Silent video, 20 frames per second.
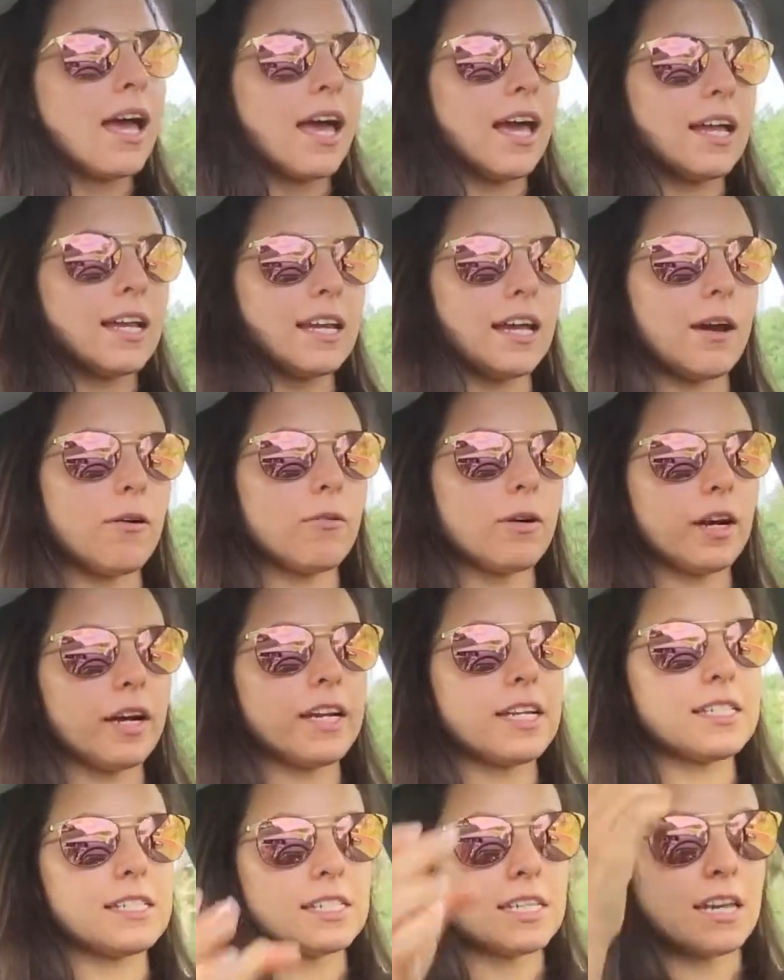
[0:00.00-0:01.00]
And yeah, we're
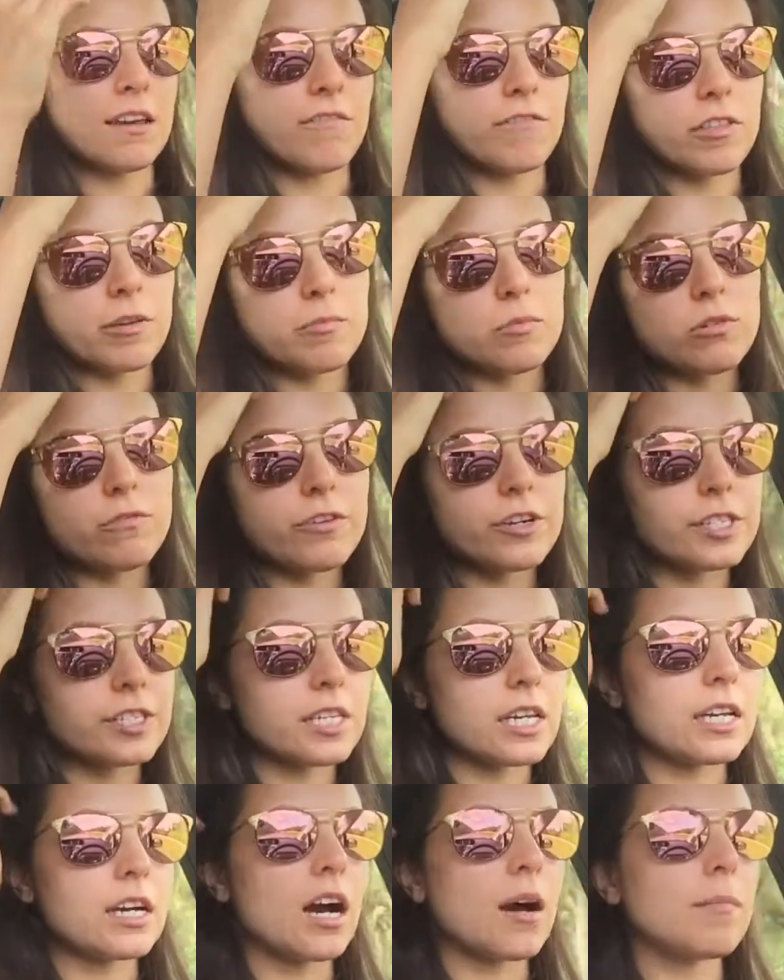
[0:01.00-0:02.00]
gonna see if the movers
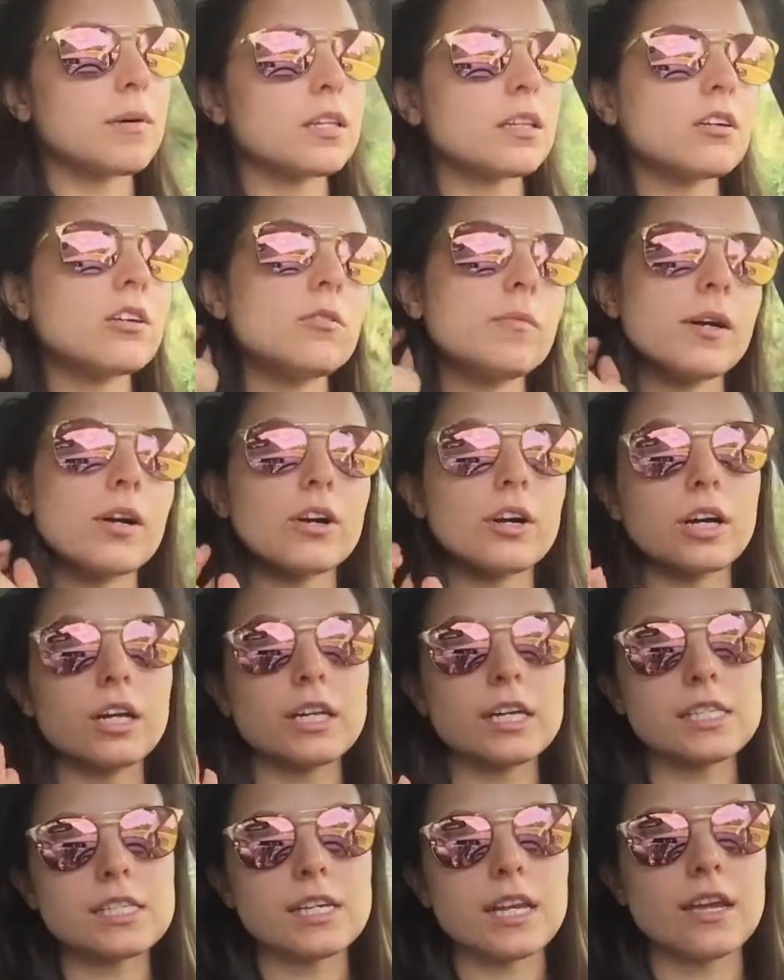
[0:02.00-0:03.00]
can come a little bit
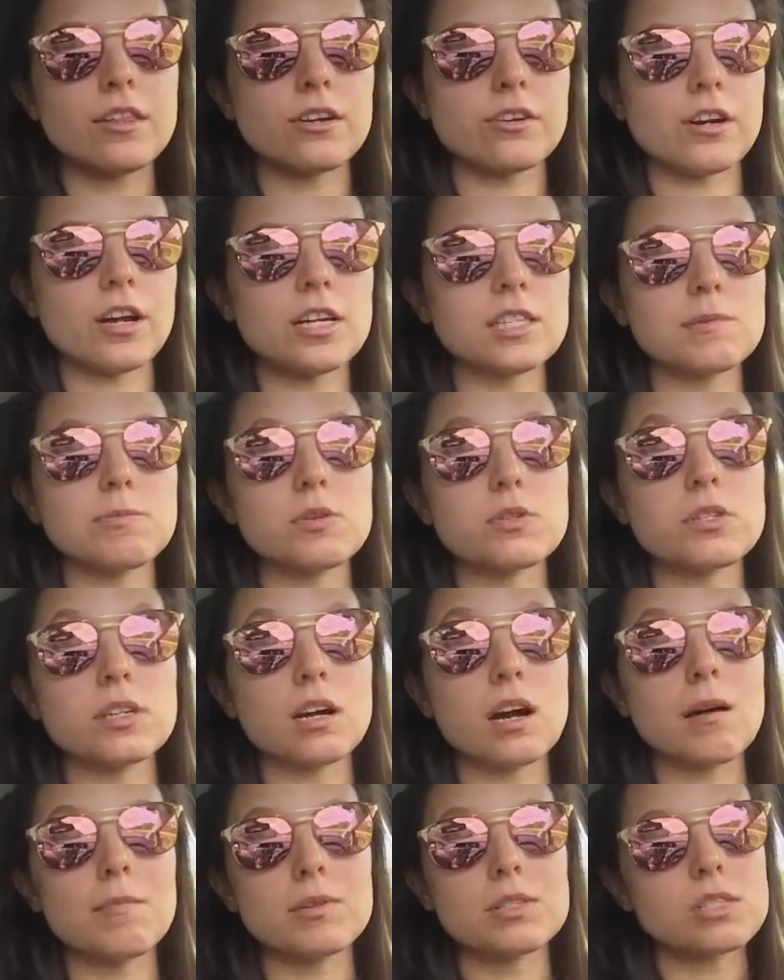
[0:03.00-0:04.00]
early today. They're not supposed to
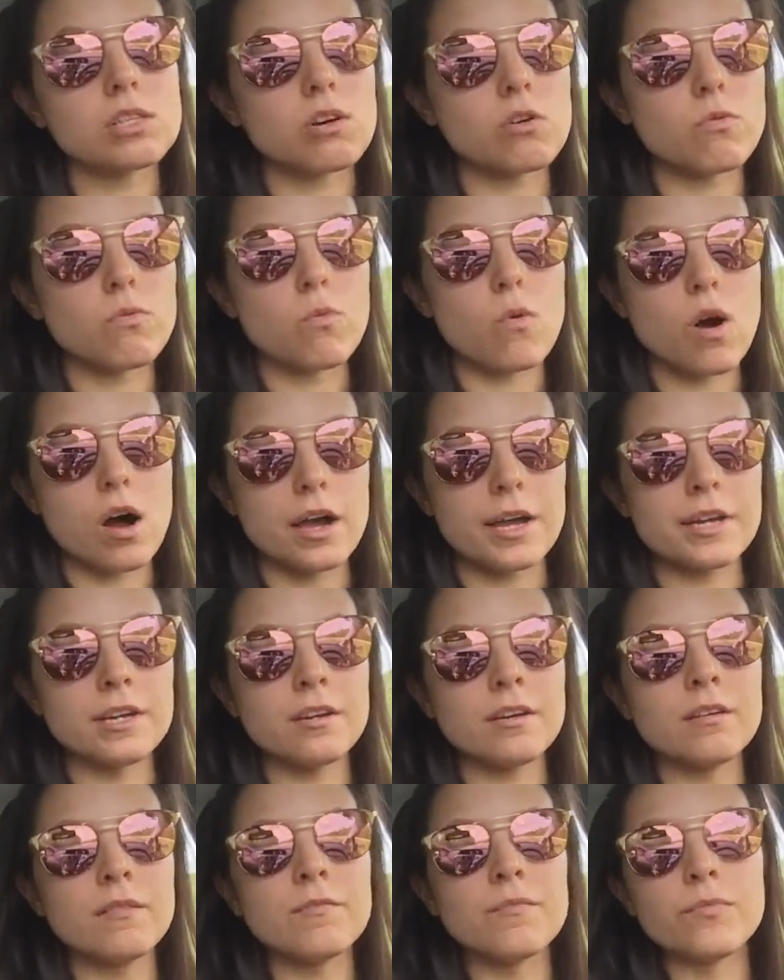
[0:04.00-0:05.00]
come until
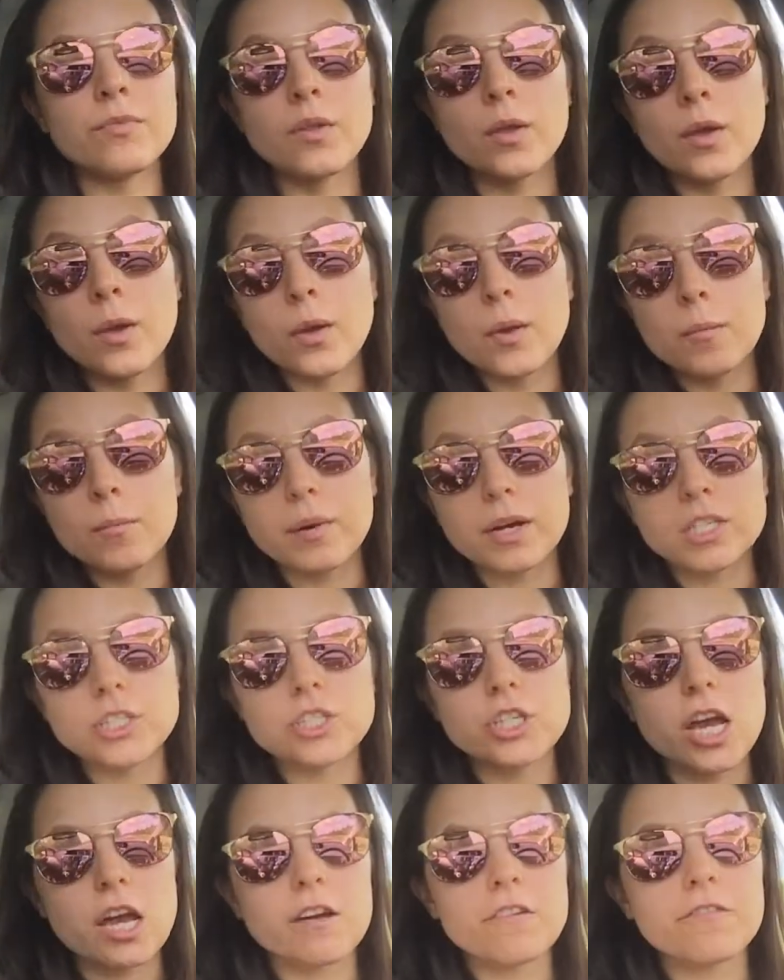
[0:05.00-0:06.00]
one, but
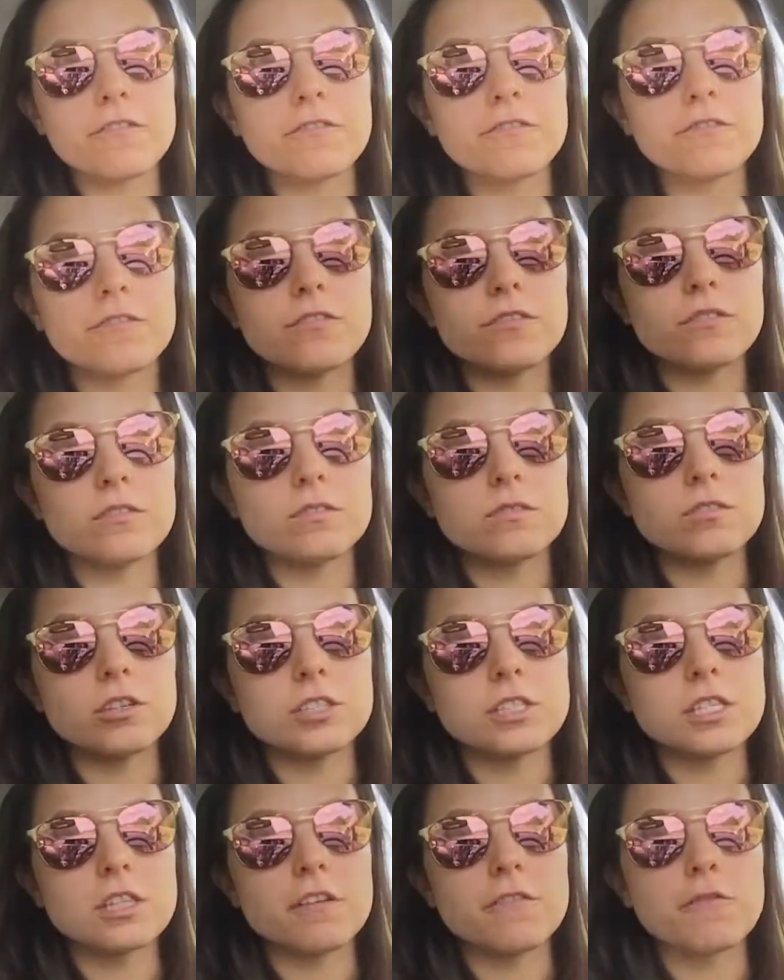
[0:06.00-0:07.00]
Jeff
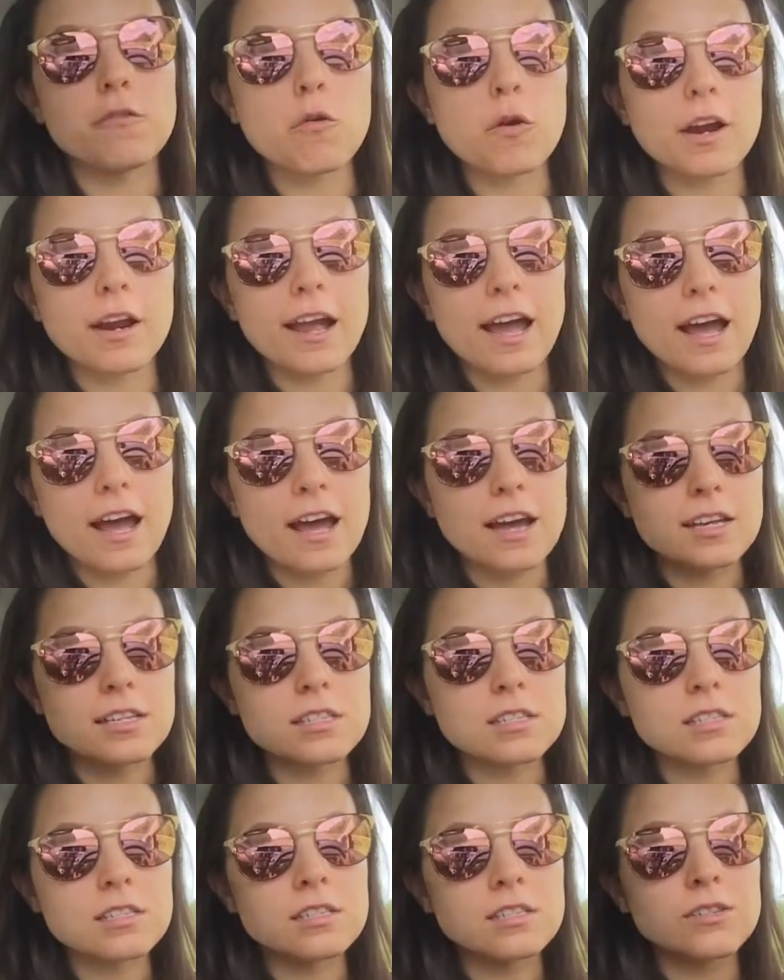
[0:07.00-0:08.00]
looked at the
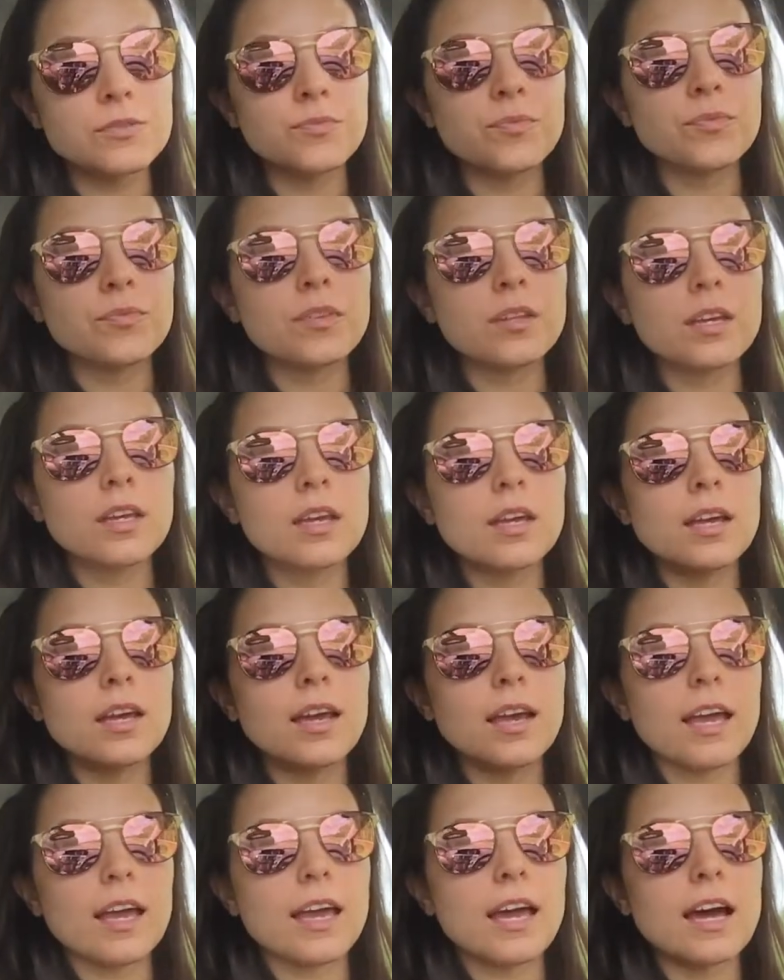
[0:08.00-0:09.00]
forecast
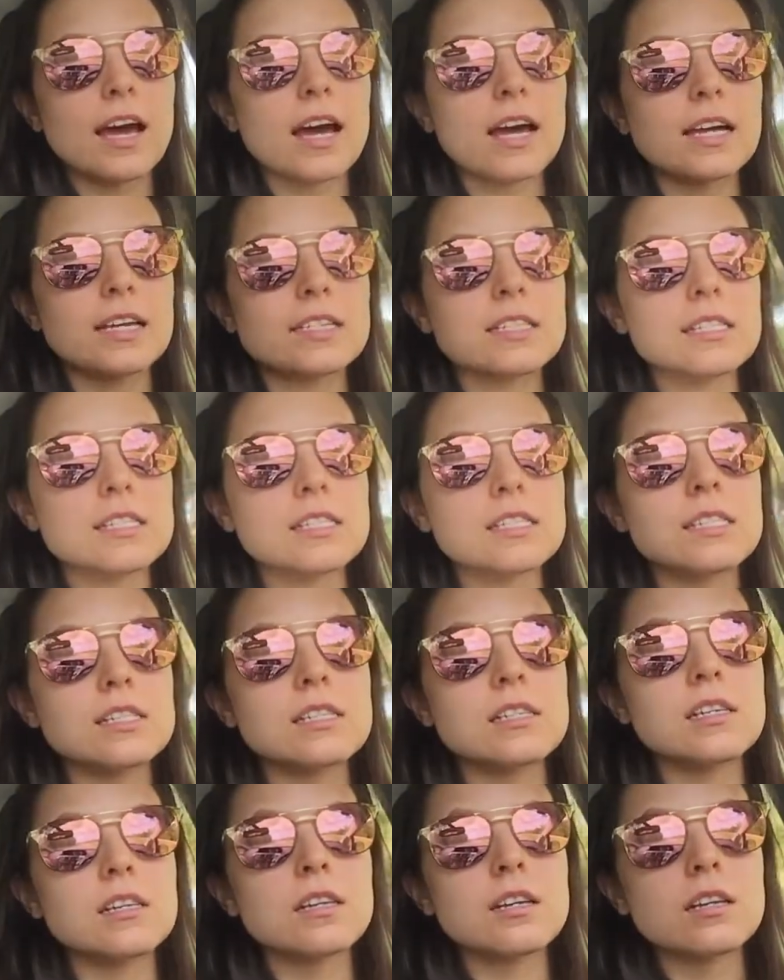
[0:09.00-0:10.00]
and
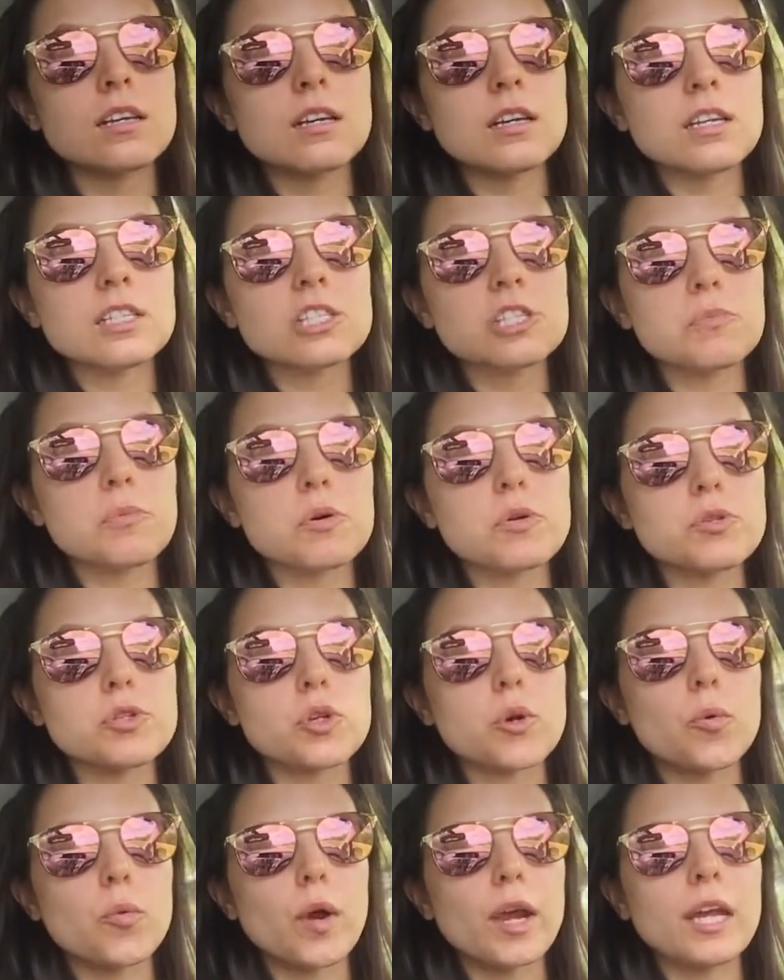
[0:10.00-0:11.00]
it's supposed
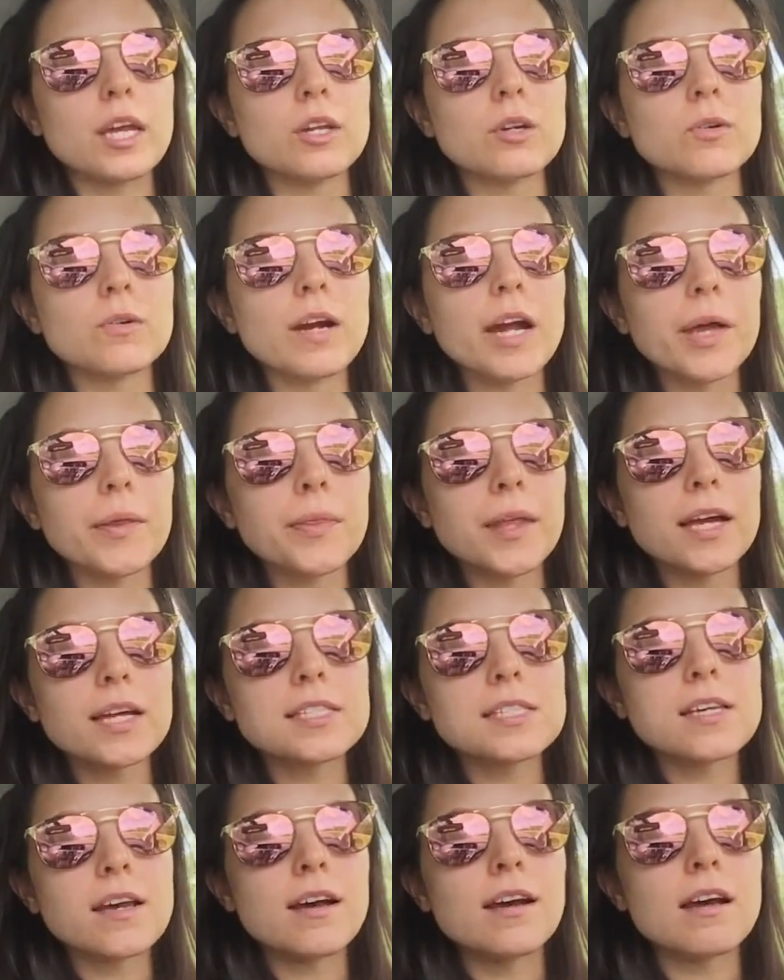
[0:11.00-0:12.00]
to rain around
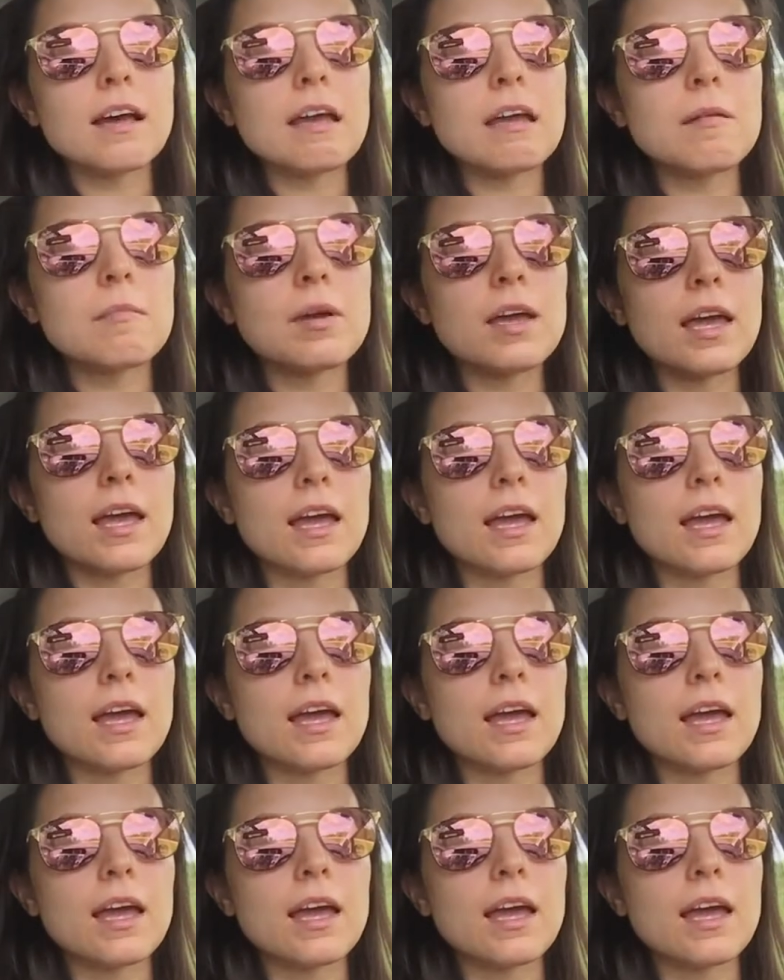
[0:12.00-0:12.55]
that time.